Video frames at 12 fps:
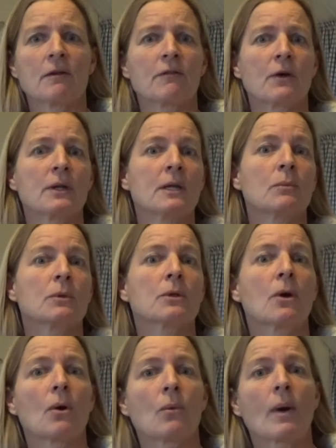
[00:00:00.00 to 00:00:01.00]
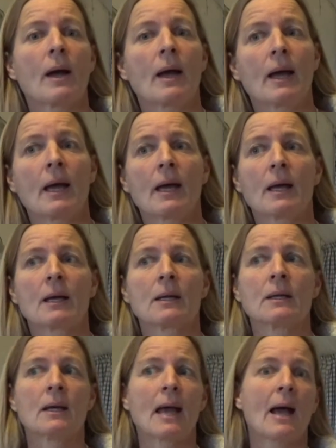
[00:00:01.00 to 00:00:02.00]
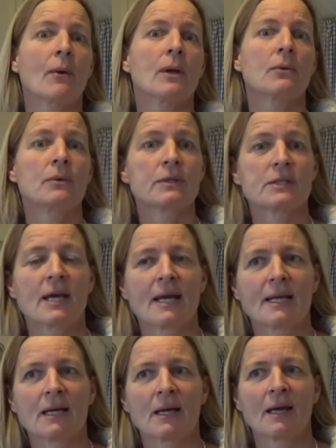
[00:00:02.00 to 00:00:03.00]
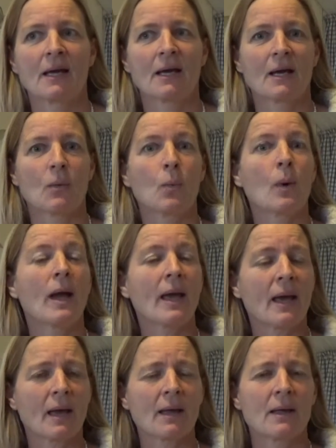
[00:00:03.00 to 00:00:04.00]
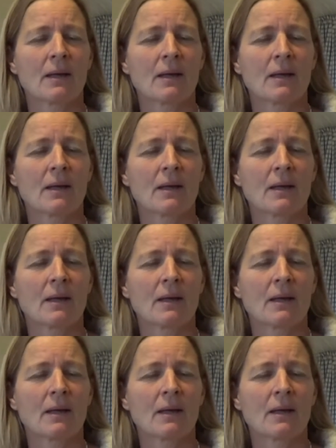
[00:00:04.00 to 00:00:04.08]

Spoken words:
If only it would go away, and how irritating. Where,